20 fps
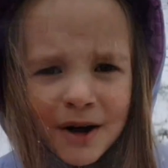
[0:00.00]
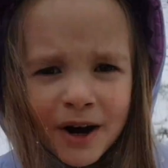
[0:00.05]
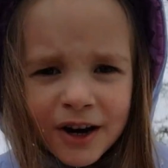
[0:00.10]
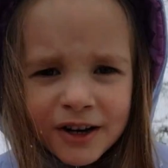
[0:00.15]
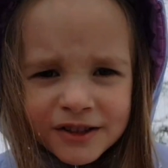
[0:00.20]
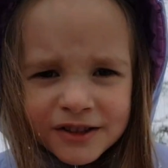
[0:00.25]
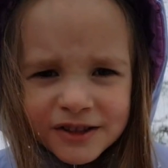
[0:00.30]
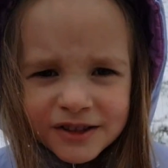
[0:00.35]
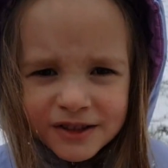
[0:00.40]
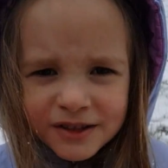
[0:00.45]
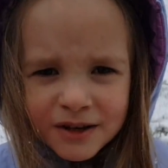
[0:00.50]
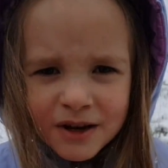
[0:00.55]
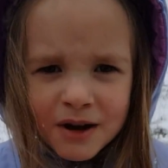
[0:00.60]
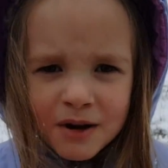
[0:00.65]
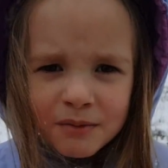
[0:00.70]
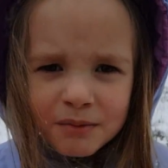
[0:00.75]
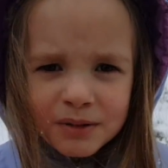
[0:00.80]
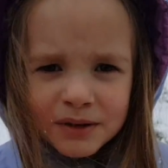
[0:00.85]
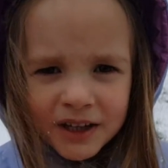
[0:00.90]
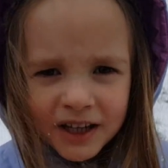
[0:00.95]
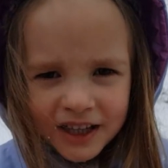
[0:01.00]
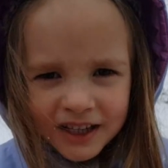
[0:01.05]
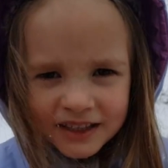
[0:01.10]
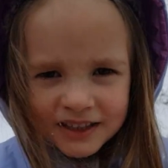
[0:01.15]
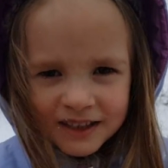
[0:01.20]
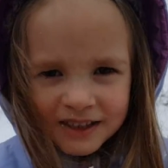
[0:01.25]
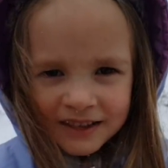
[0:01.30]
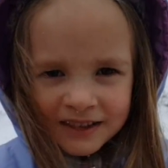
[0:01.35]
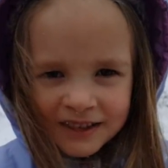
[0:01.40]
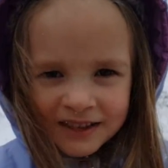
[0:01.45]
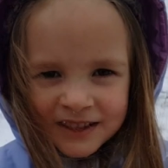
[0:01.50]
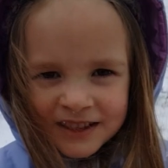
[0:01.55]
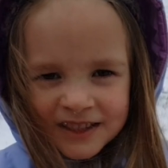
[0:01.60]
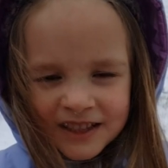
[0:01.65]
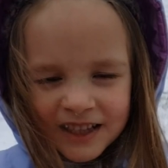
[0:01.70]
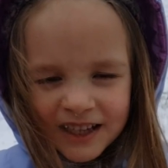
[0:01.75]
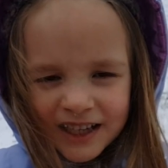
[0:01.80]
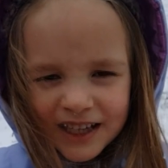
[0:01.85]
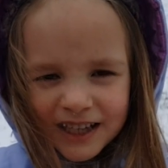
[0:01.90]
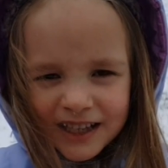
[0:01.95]
part's planting the
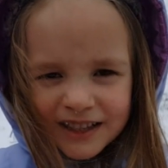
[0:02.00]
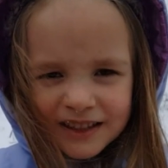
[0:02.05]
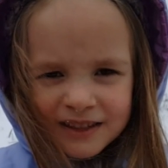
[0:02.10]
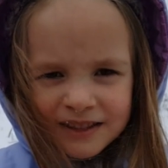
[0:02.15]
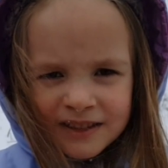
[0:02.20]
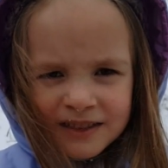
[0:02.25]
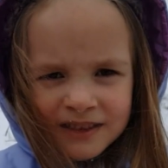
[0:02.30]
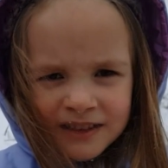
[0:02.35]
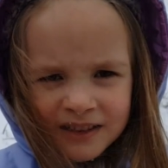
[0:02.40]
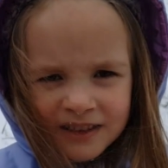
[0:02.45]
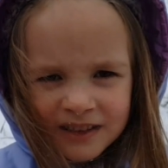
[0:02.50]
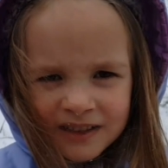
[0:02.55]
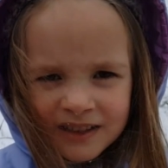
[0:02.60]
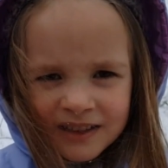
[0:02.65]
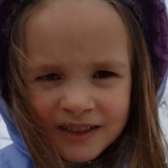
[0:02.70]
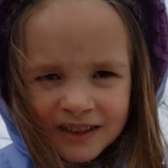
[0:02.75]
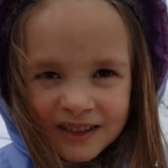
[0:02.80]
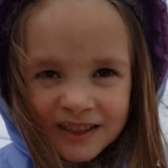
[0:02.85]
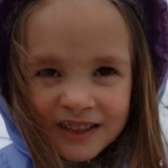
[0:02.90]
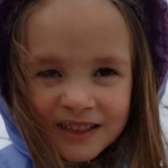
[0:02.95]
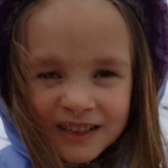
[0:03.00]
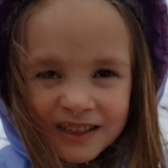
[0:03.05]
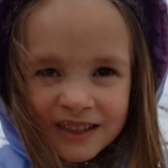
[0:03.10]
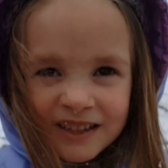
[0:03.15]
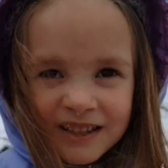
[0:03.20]
seeds. My